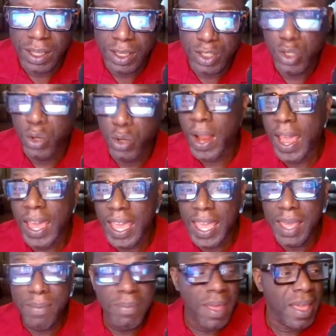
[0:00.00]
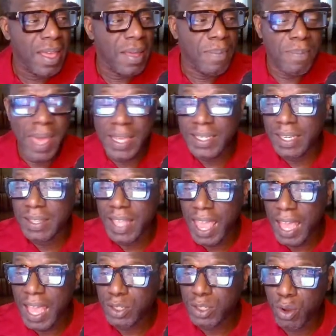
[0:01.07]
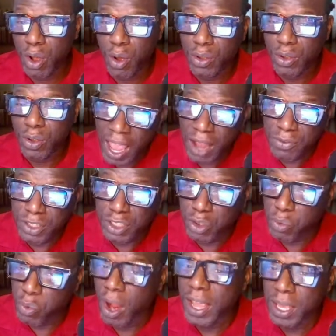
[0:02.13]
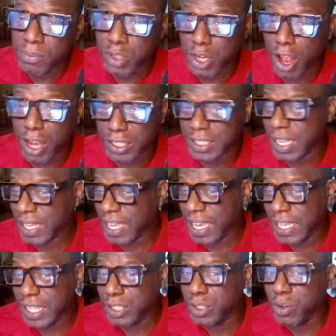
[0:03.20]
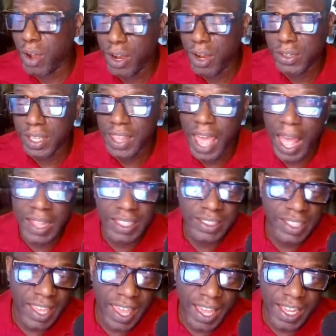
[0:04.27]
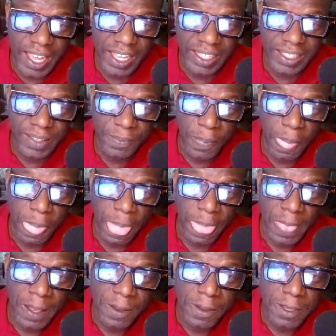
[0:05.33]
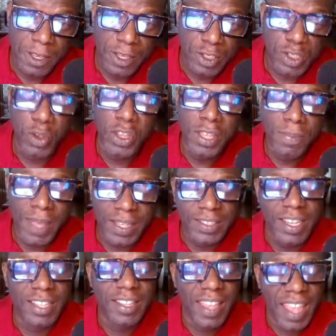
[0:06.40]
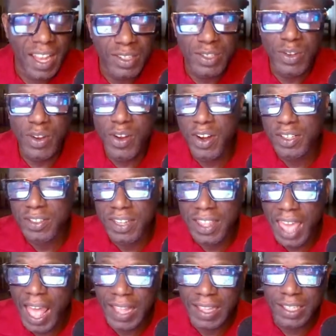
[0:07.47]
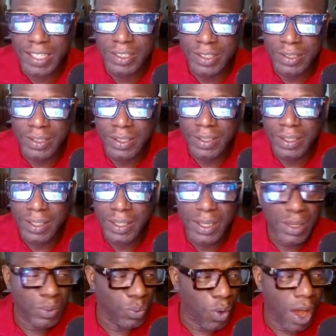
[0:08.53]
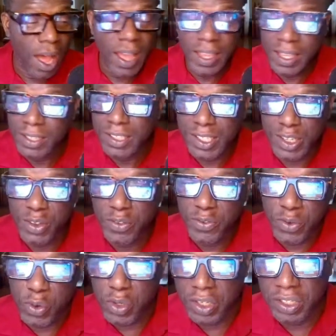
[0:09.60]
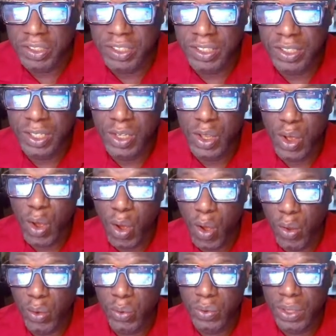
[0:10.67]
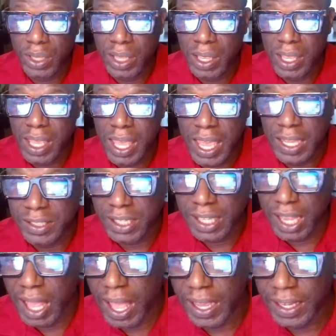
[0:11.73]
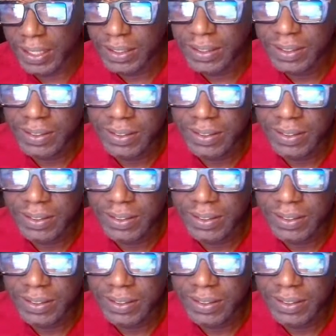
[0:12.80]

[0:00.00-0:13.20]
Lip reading: So Raheem makes an extra, on average, Raheem charges like $80 to $100 a haircut. So he makes an extra $100 while he's still focused on his client.